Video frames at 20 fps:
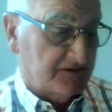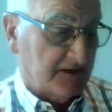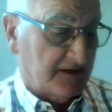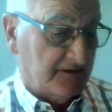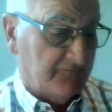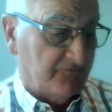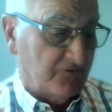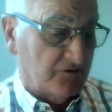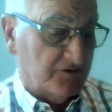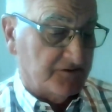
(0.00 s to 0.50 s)

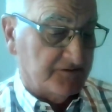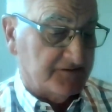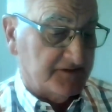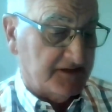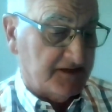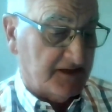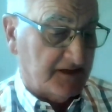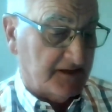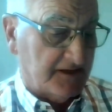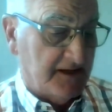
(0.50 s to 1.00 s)

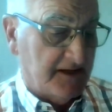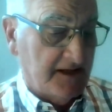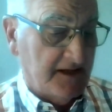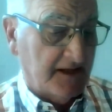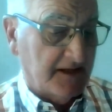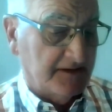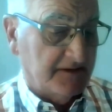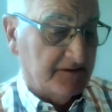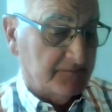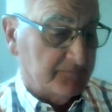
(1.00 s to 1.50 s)
volunteer and
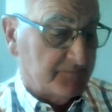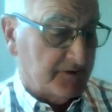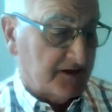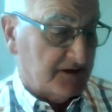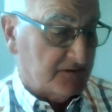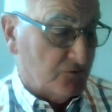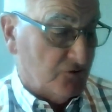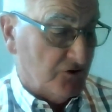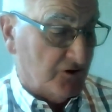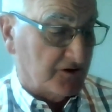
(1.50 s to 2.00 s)
unpaid
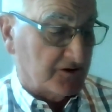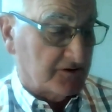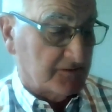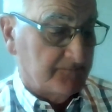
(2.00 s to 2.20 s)
work.